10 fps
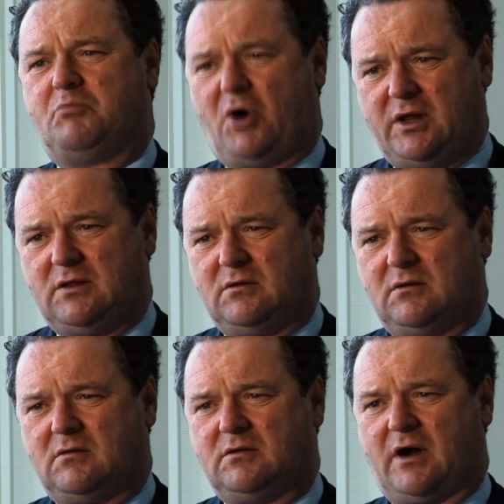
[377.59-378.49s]
But
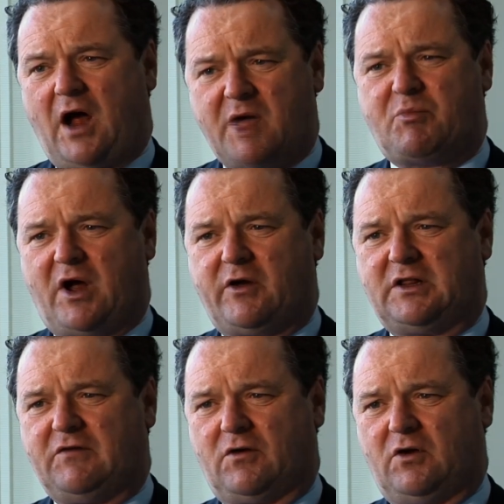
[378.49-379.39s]
they're a high
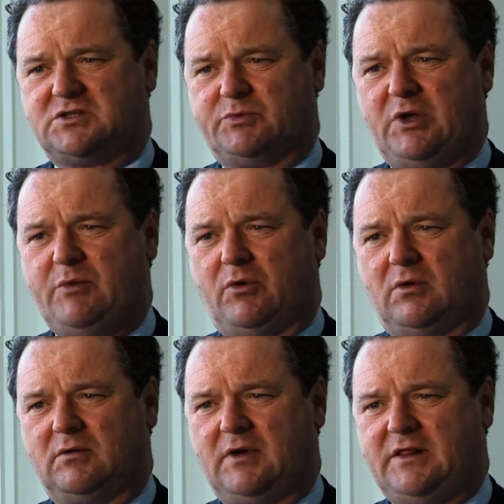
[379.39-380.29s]
priority for lots of people,